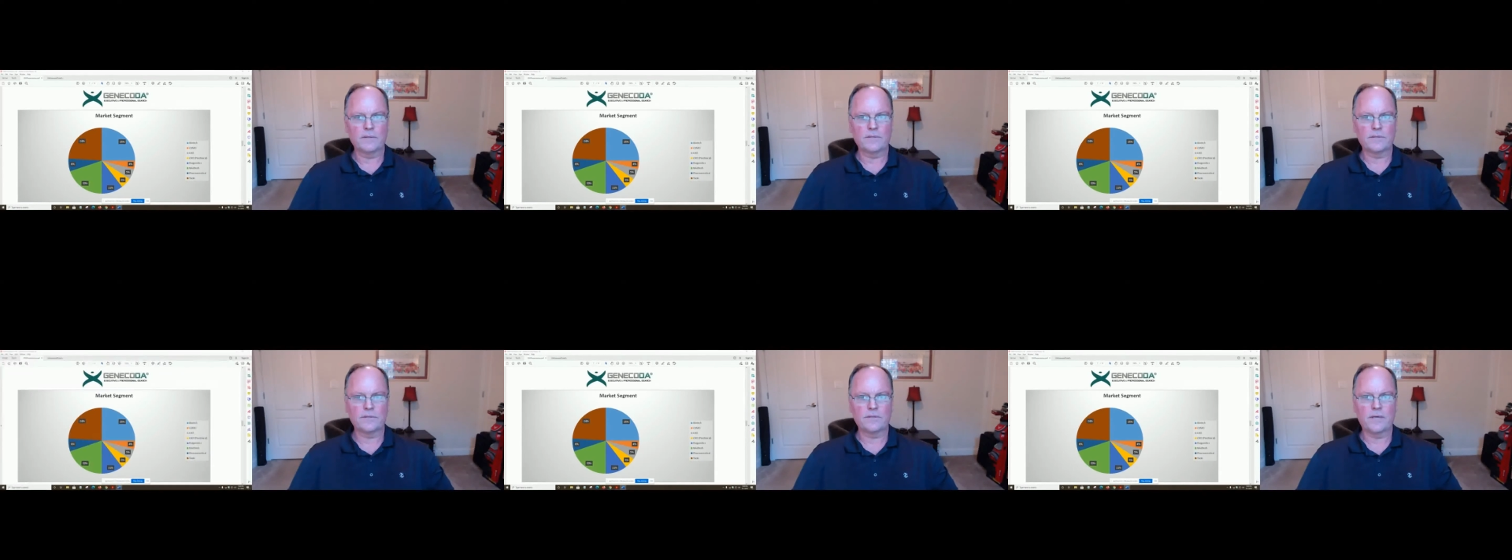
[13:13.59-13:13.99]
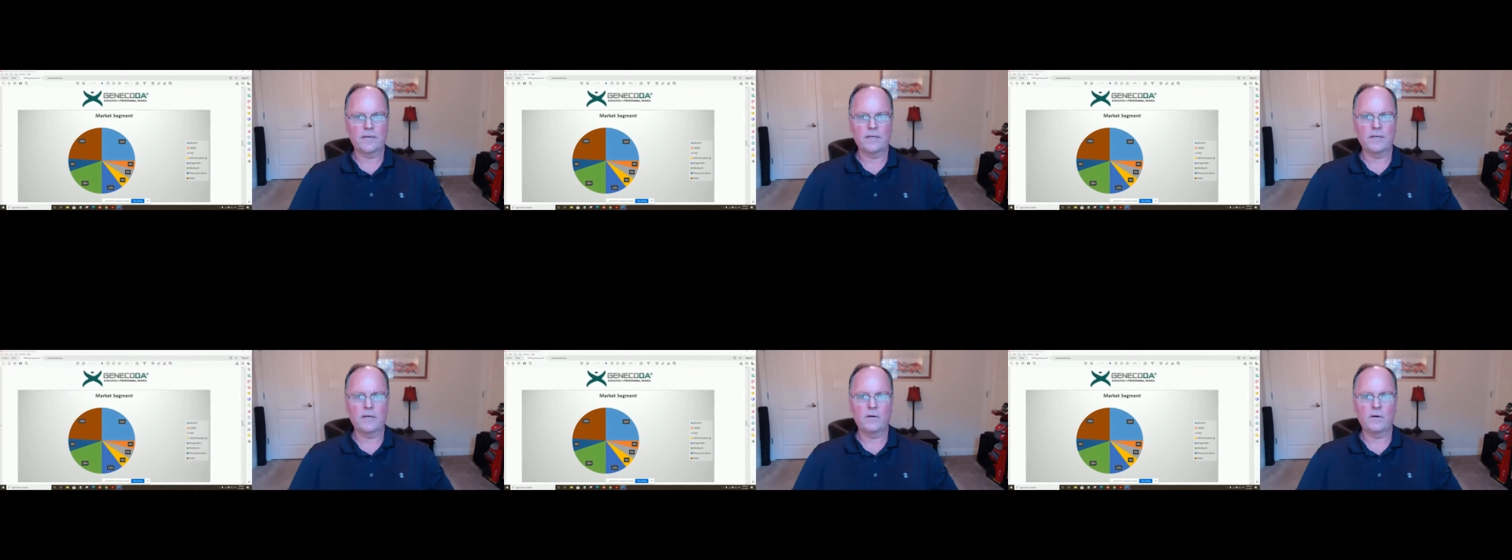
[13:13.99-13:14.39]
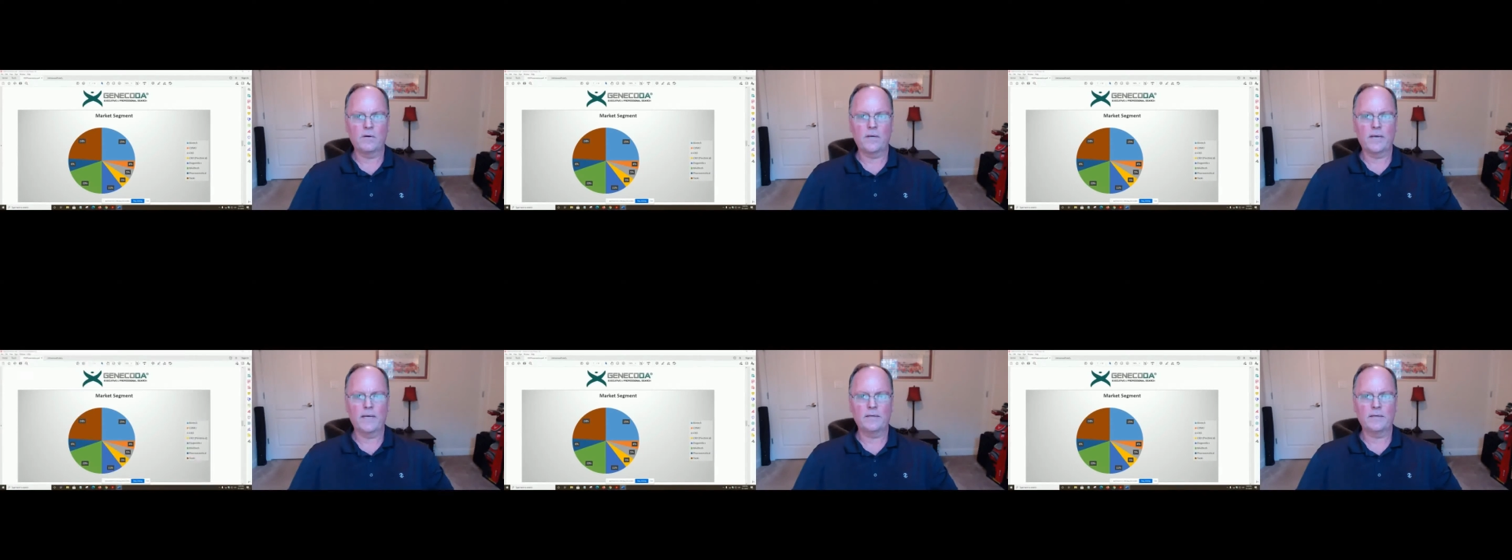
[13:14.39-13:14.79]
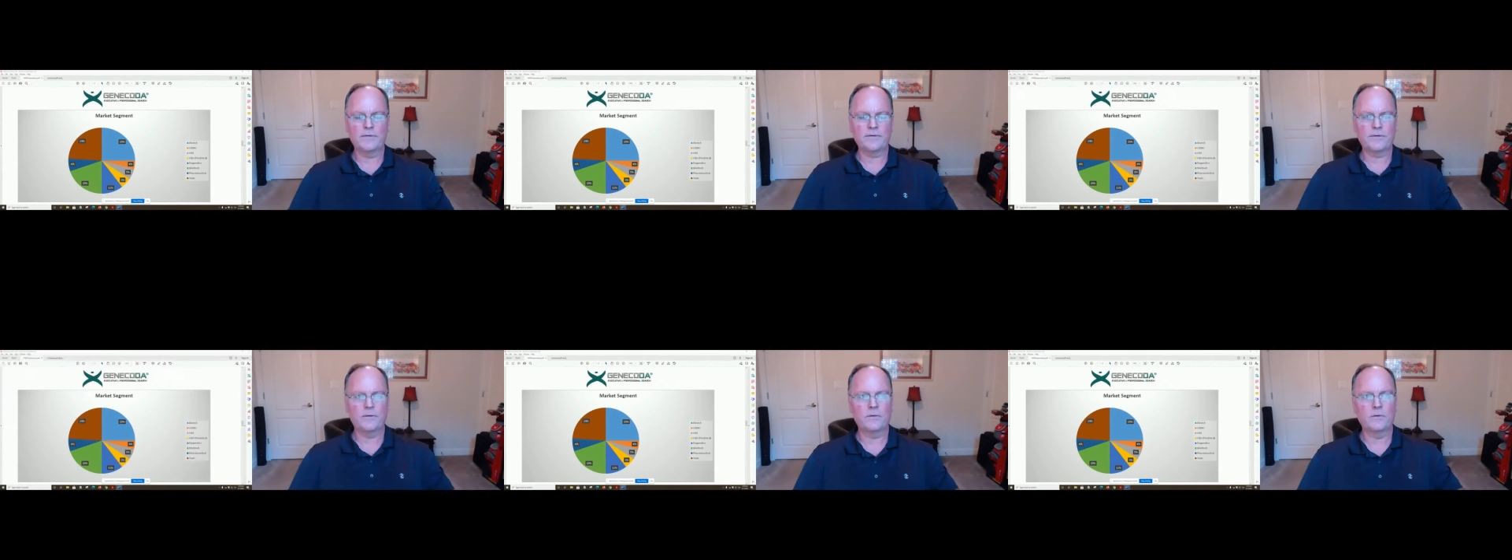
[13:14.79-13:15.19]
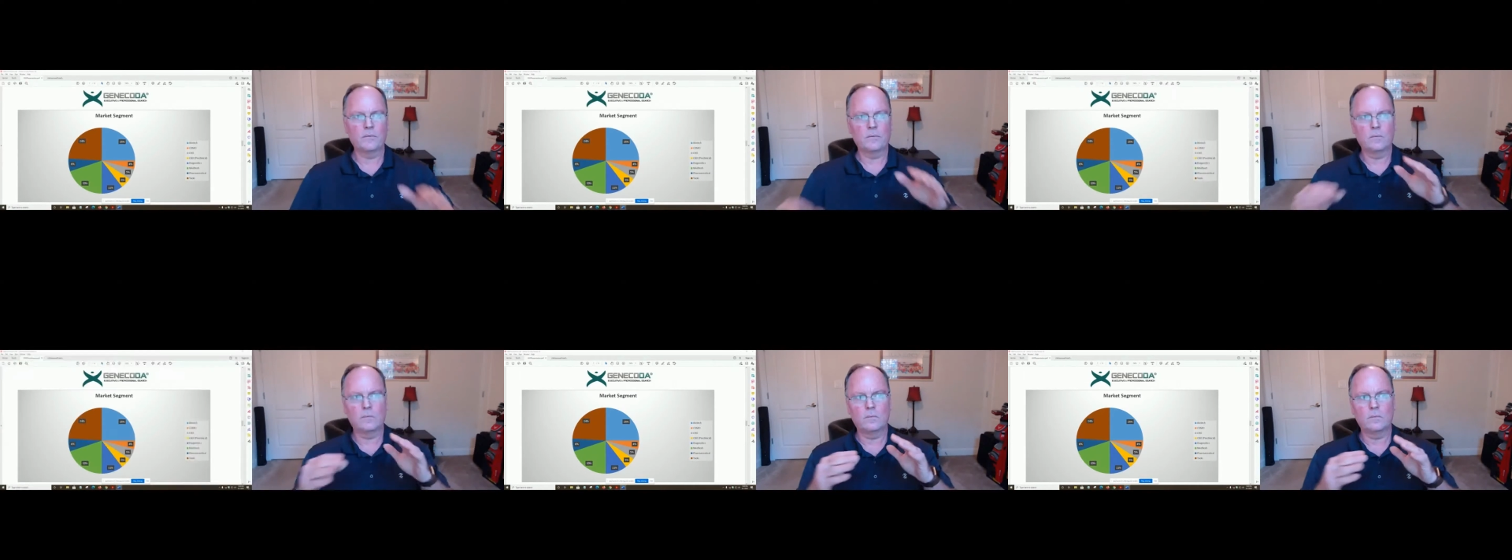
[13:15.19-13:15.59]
is to say, okay, so